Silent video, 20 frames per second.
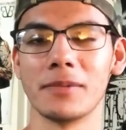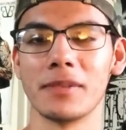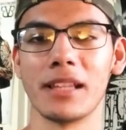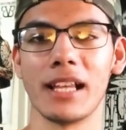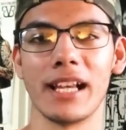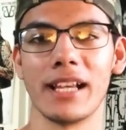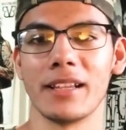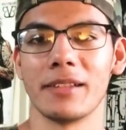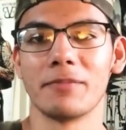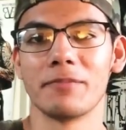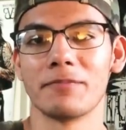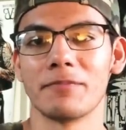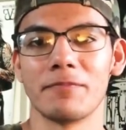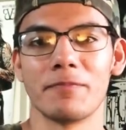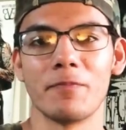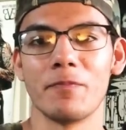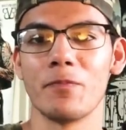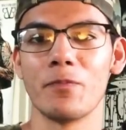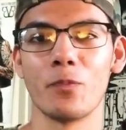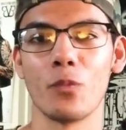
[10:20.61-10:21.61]
Like,
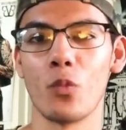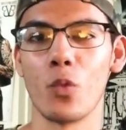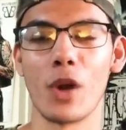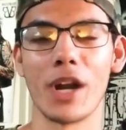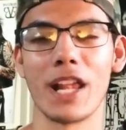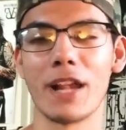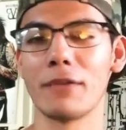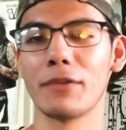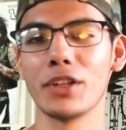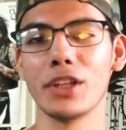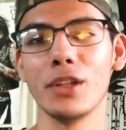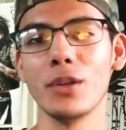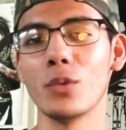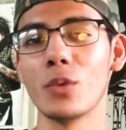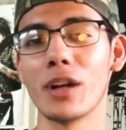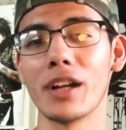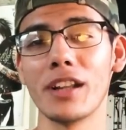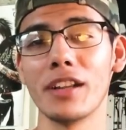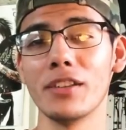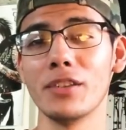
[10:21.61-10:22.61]
whatever you
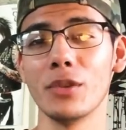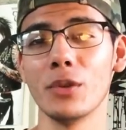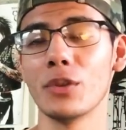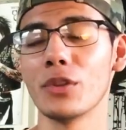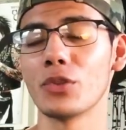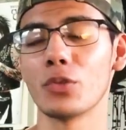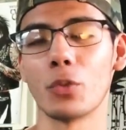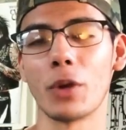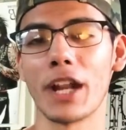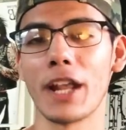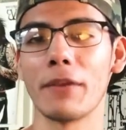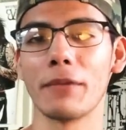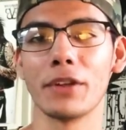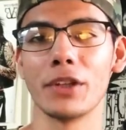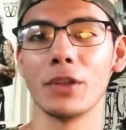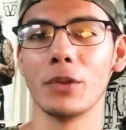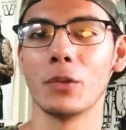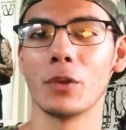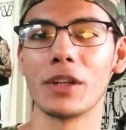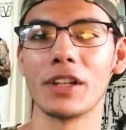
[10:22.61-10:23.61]
want to do is whatever
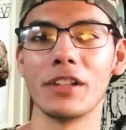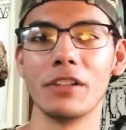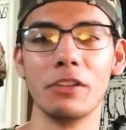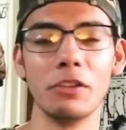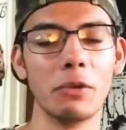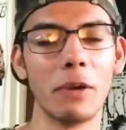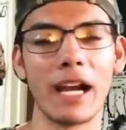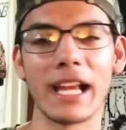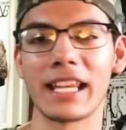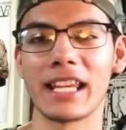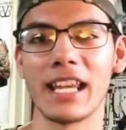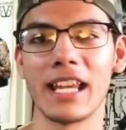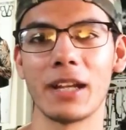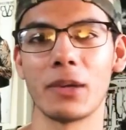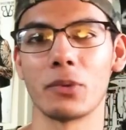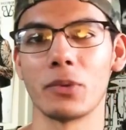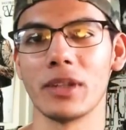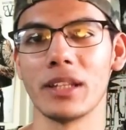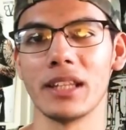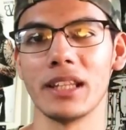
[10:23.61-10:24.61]
you want to do. I
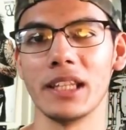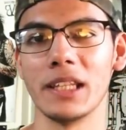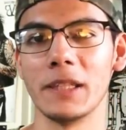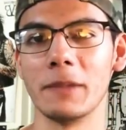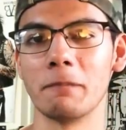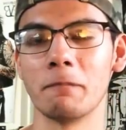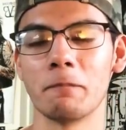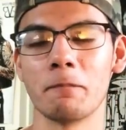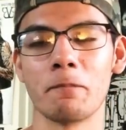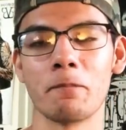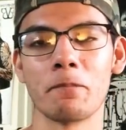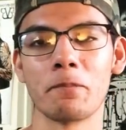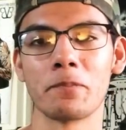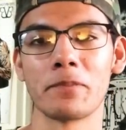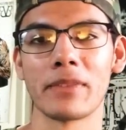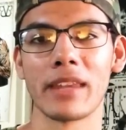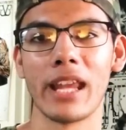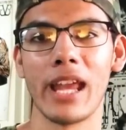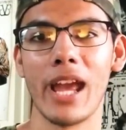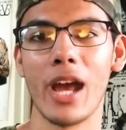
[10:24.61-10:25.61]
can't really
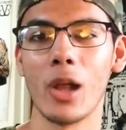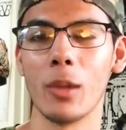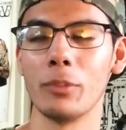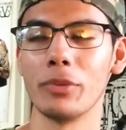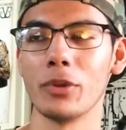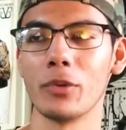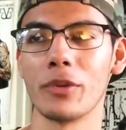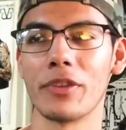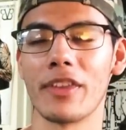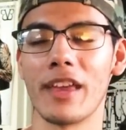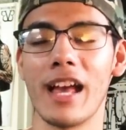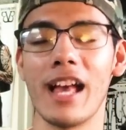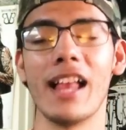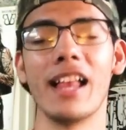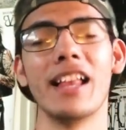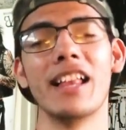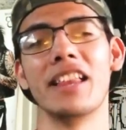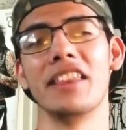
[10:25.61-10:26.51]
help you with that.